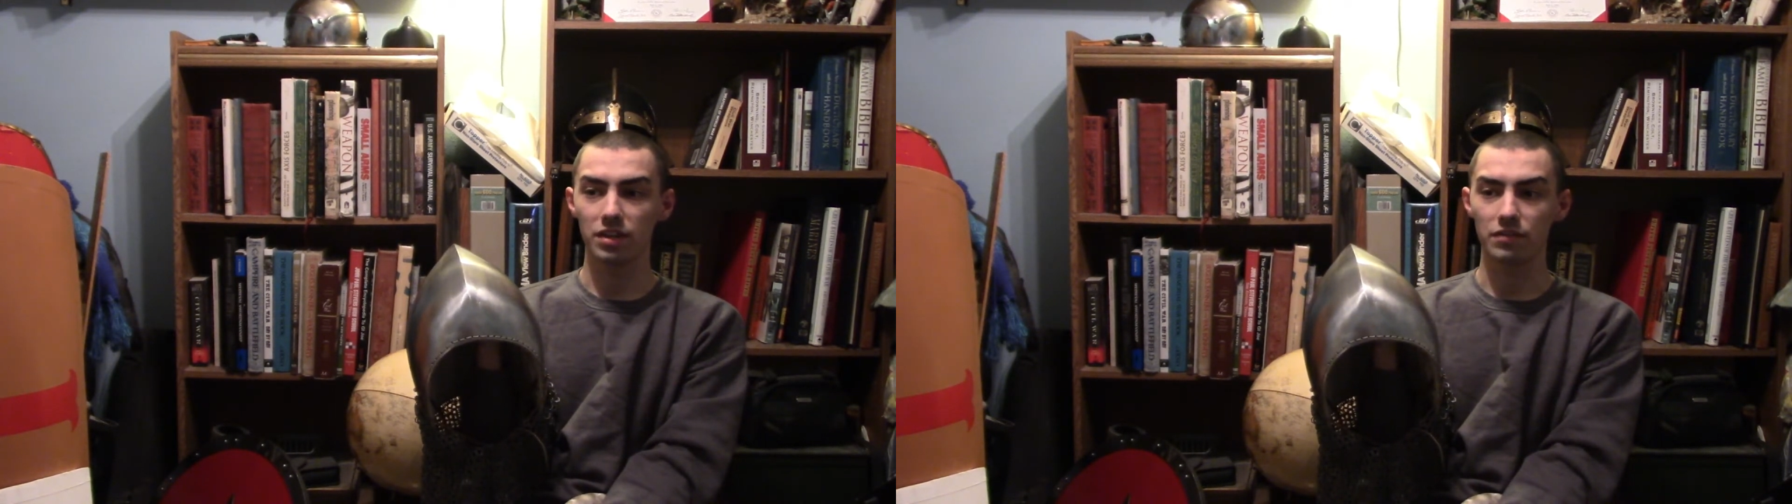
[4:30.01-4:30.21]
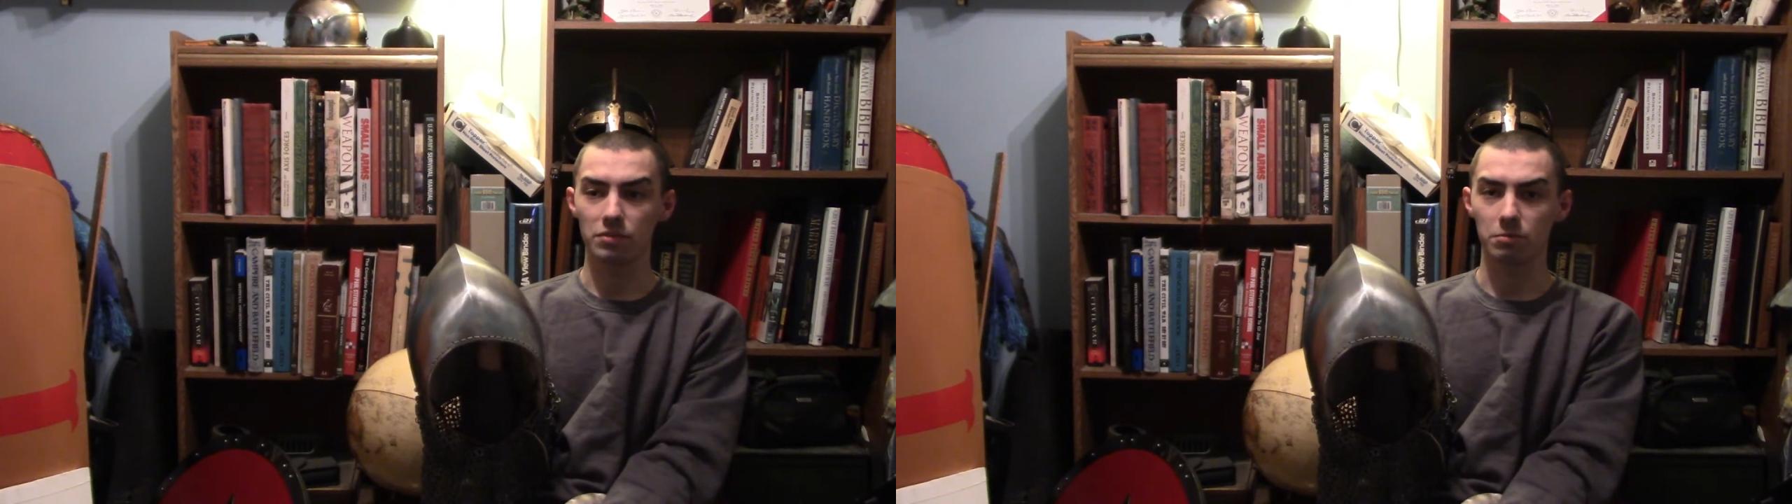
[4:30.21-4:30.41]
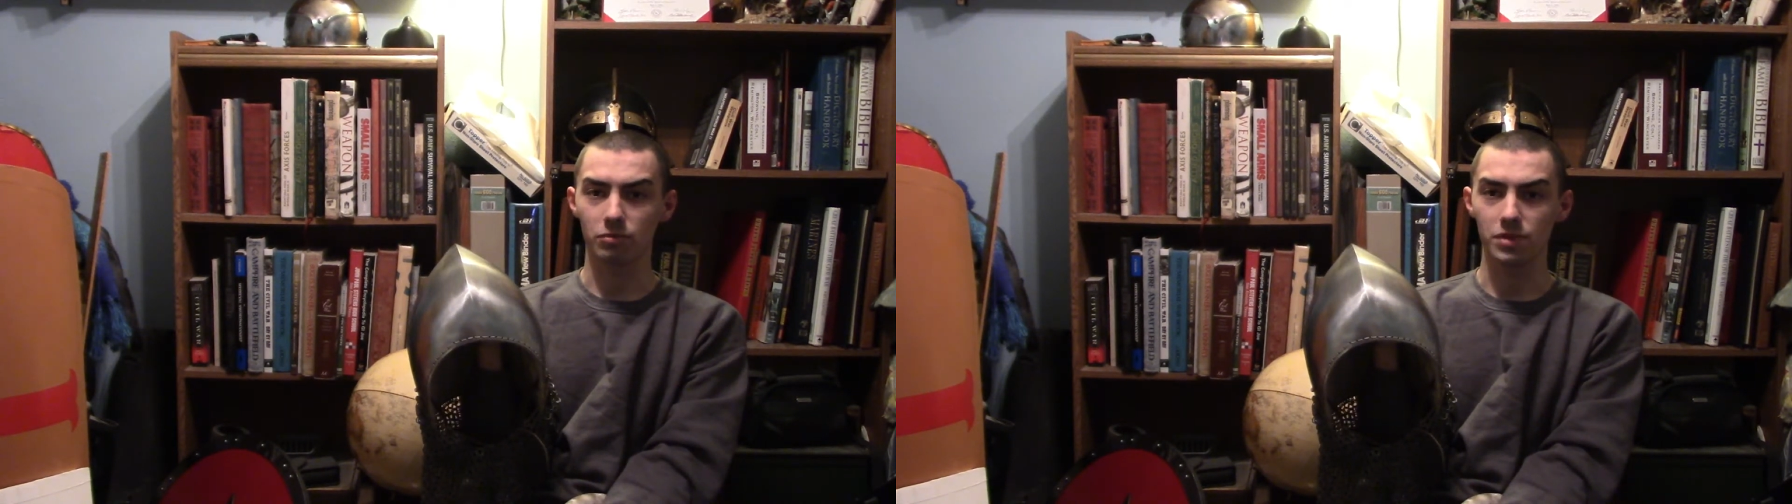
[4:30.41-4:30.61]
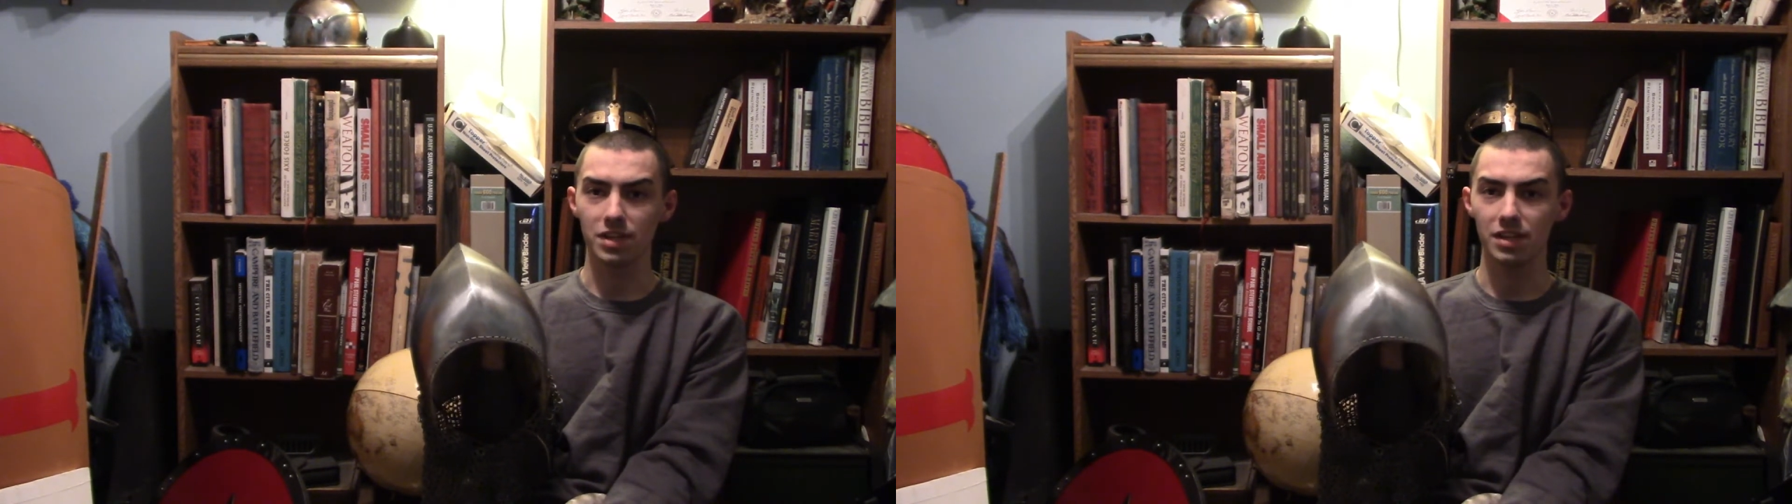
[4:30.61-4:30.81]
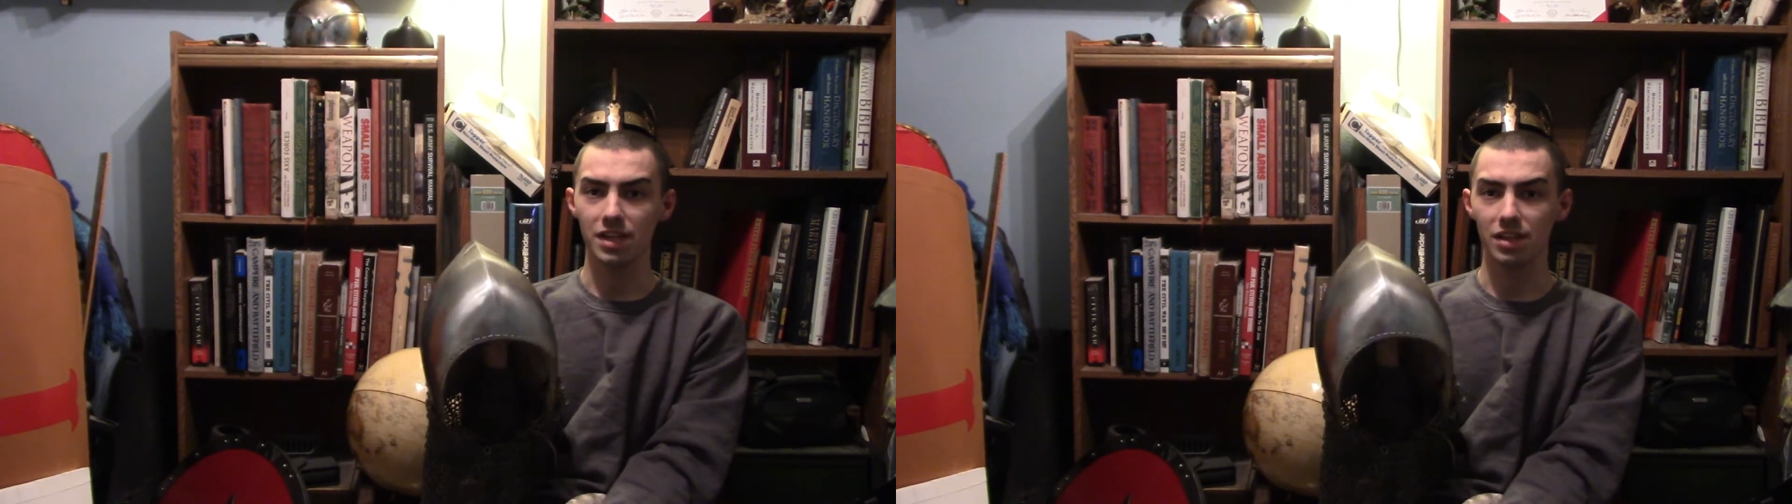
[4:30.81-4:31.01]
difference
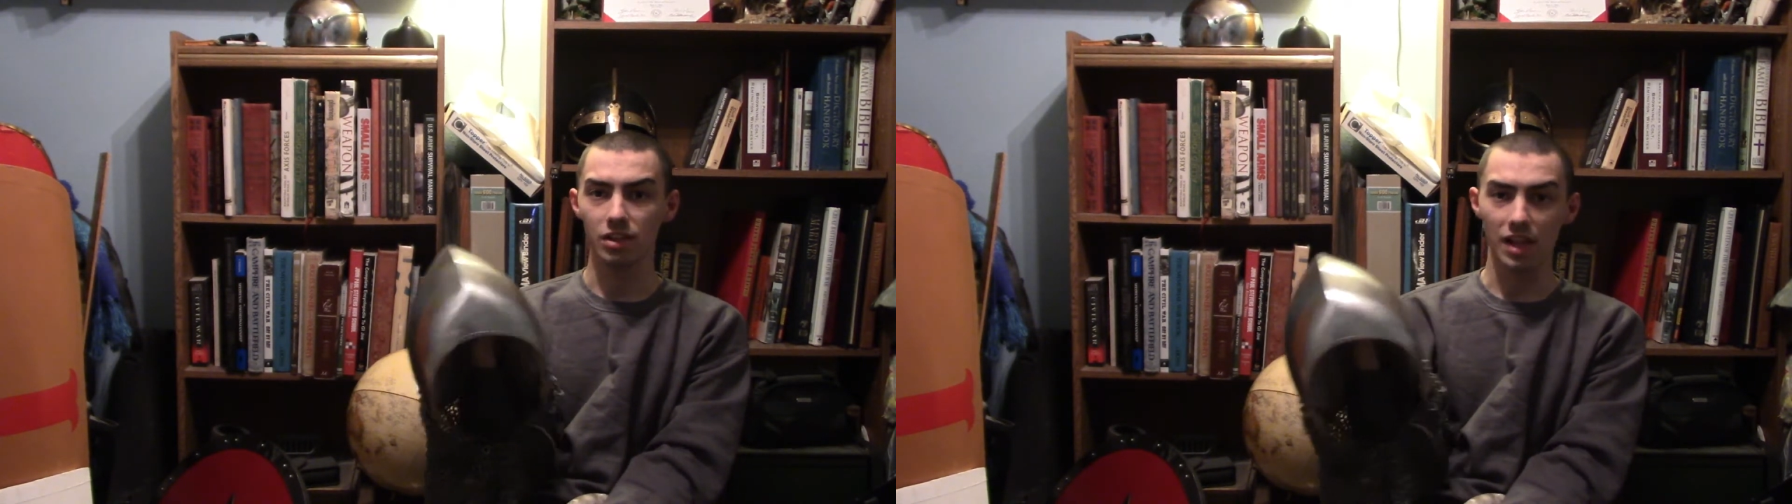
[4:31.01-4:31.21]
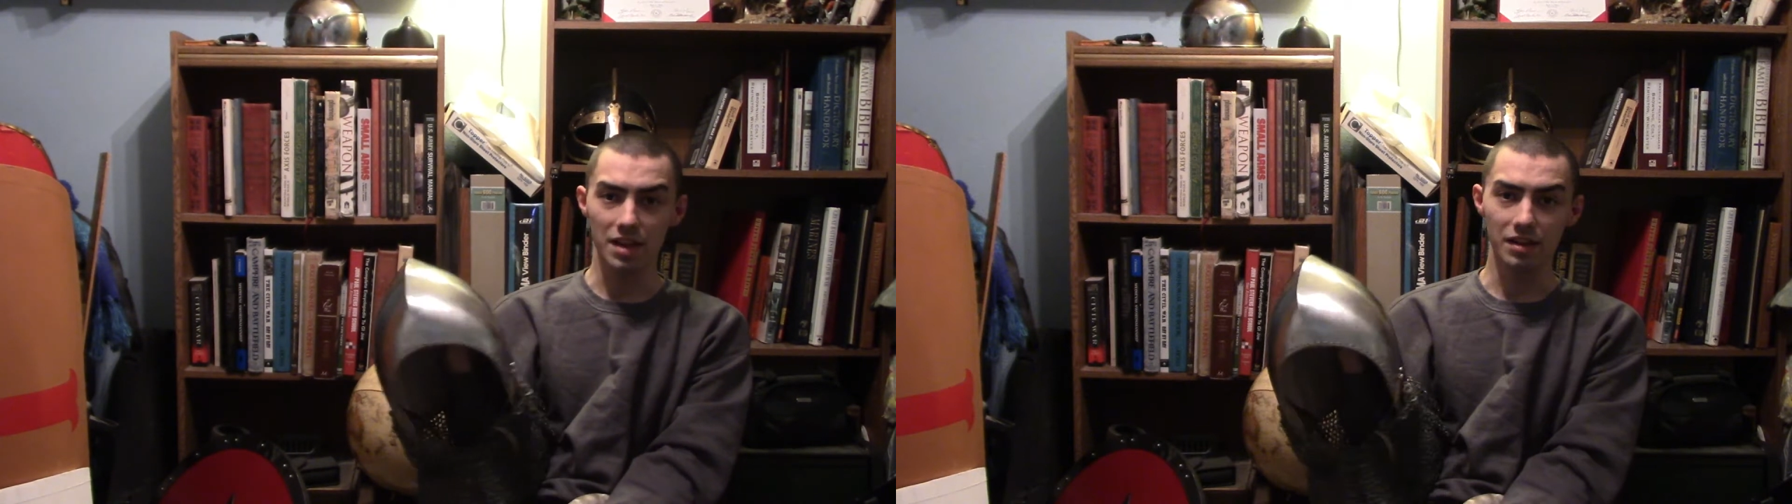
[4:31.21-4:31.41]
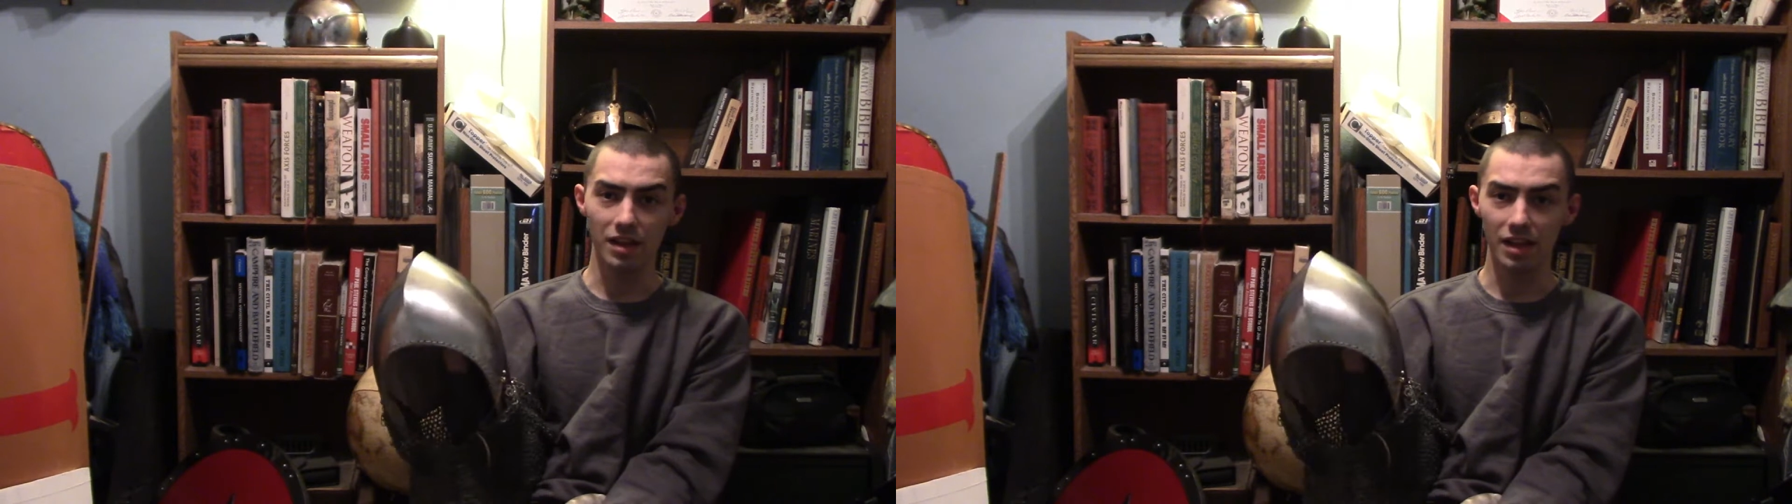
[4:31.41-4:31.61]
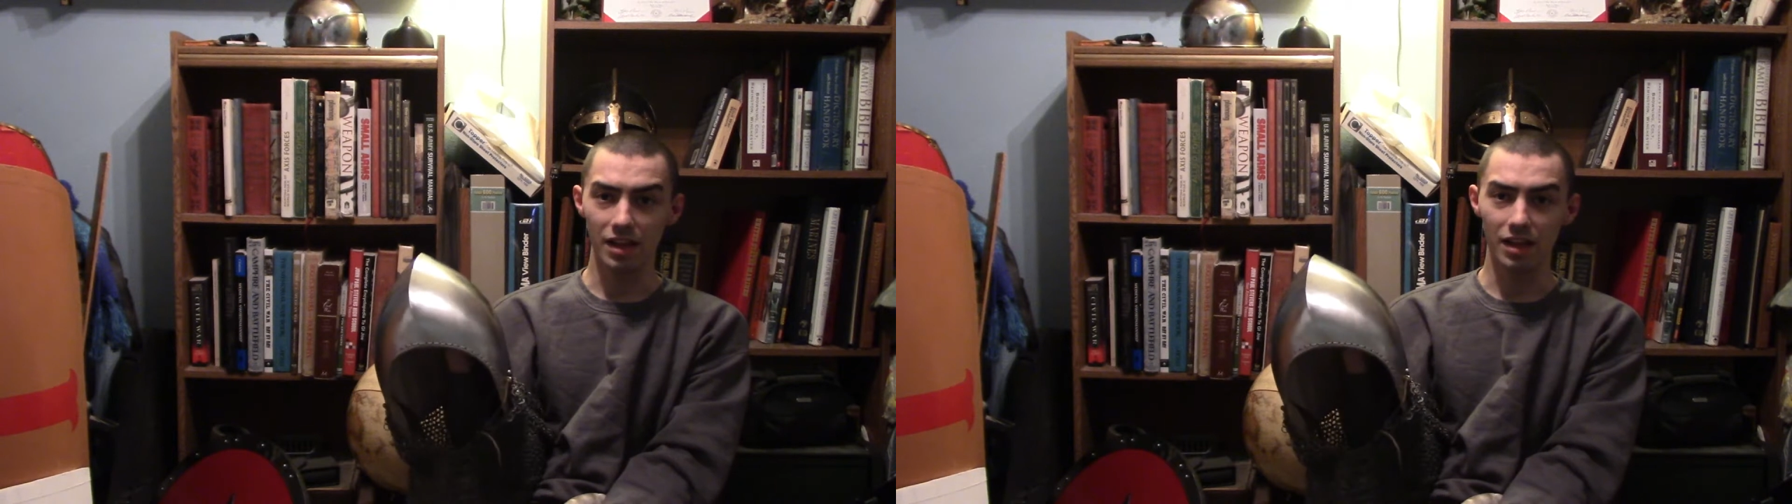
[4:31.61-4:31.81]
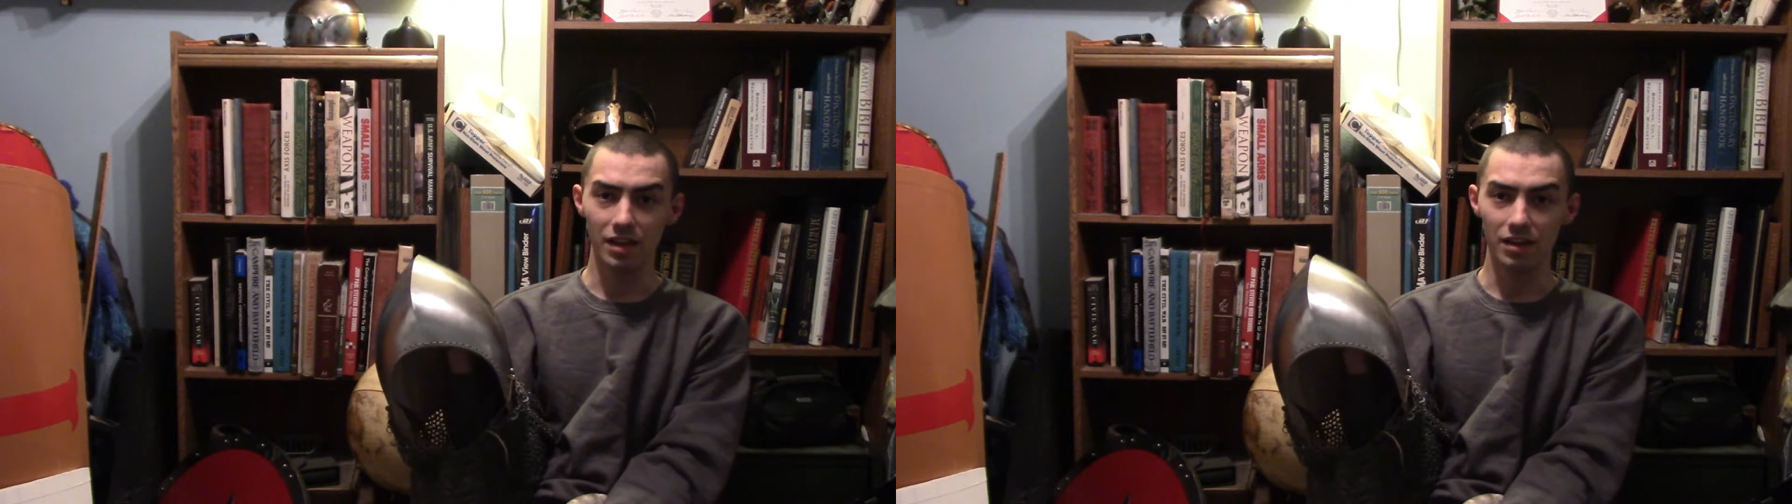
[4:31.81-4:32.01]
between the late
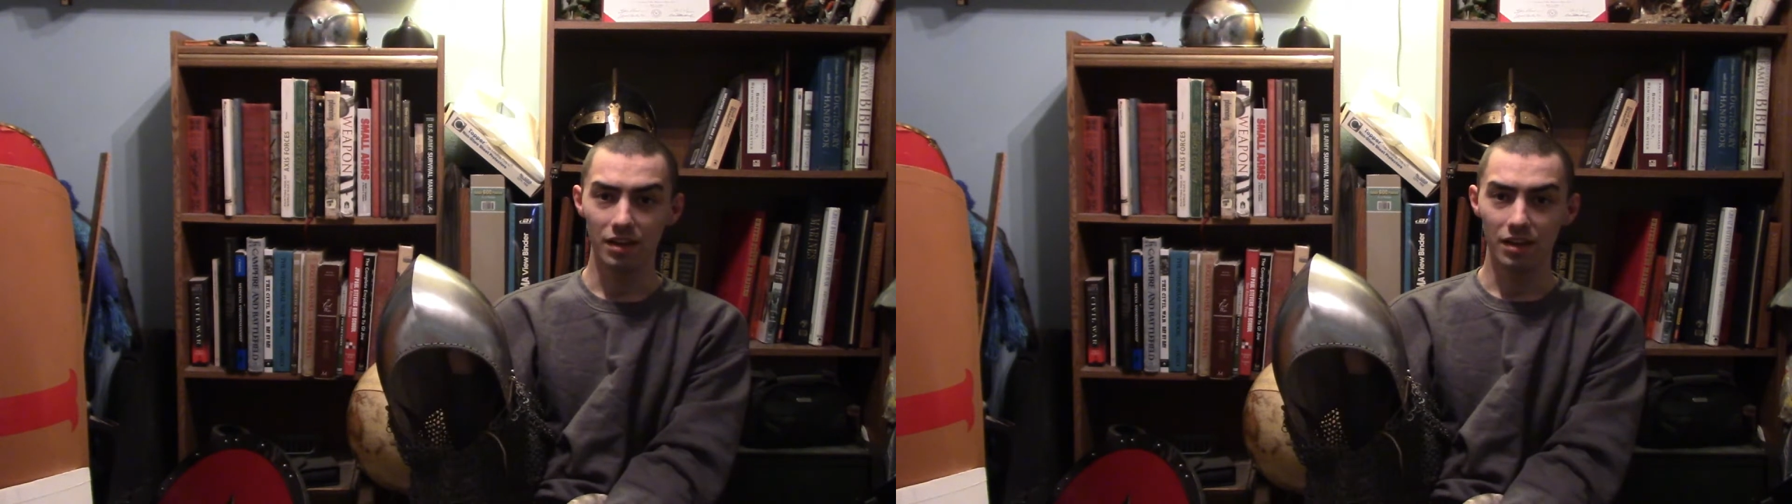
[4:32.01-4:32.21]
and